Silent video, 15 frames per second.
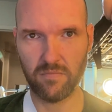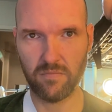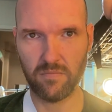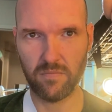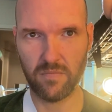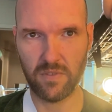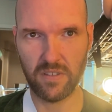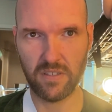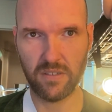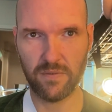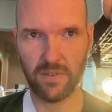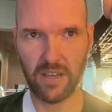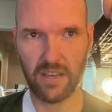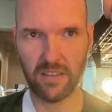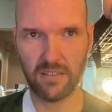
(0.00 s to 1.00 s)
this
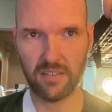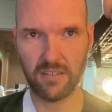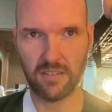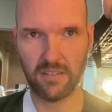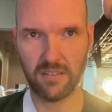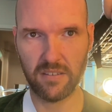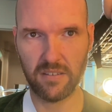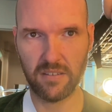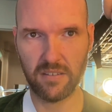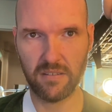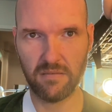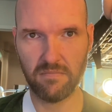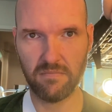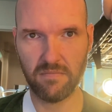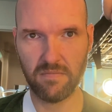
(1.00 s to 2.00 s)
fast,
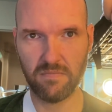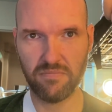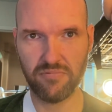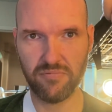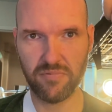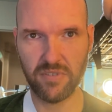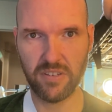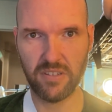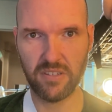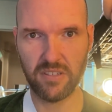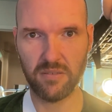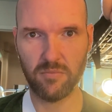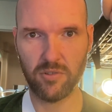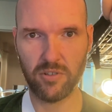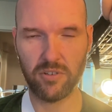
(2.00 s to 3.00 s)
pretty
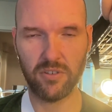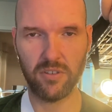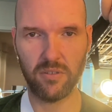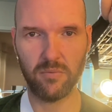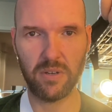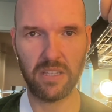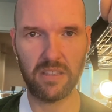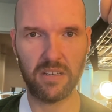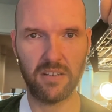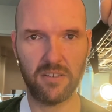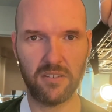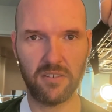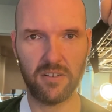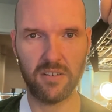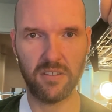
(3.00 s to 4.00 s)
similar to the weight that I
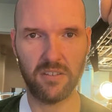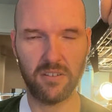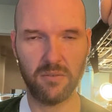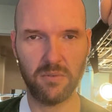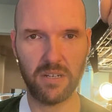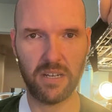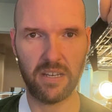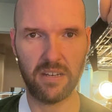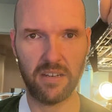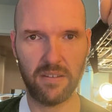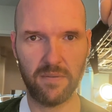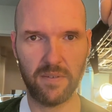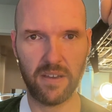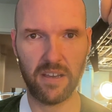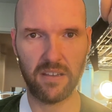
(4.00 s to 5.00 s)
started the 29-day
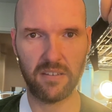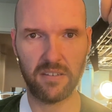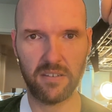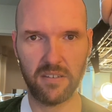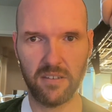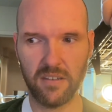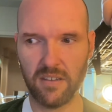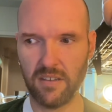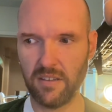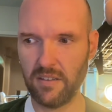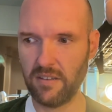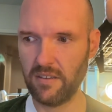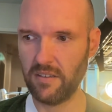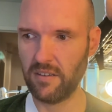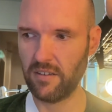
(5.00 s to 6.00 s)
fast,
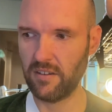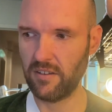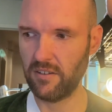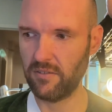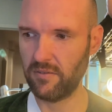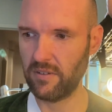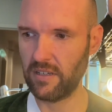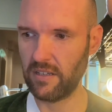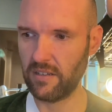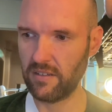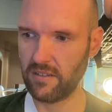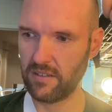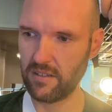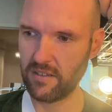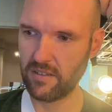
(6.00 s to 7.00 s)
you know,
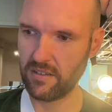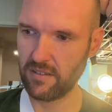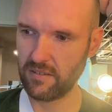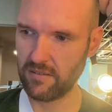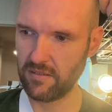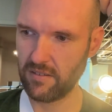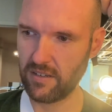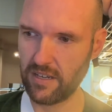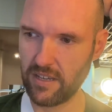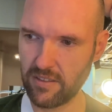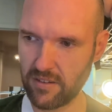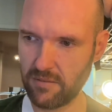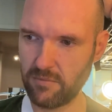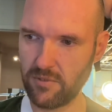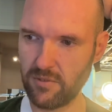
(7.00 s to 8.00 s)
and now that
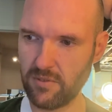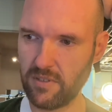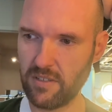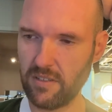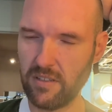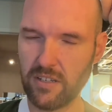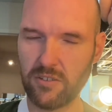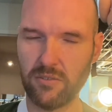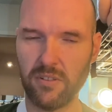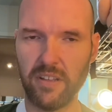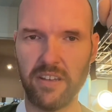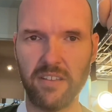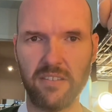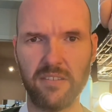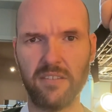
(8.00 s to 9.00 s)
I'm doing the
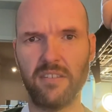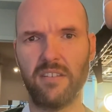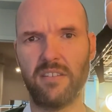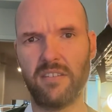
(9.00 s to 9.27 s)
electrolytes, it's